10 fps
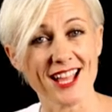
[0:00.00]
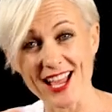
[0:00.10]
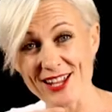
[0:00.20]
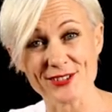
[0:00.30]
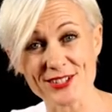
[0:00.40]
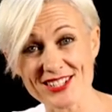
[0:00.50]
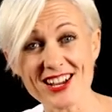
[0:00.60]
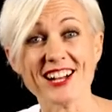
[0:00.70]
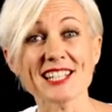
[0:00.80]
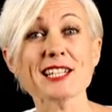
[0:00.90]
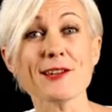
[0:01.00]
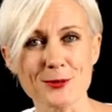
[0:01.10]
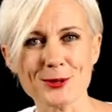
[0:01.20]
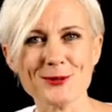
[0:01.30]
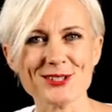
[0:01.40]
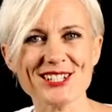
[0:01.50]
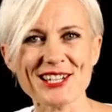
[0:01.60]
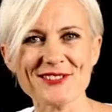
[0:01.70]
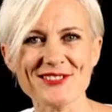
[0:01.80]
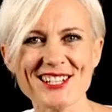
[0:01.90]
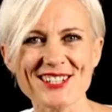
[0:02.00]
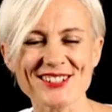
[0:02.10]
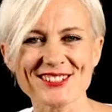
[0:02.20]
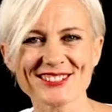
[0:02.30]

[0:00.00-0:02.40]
and on the side if you want to watch another video.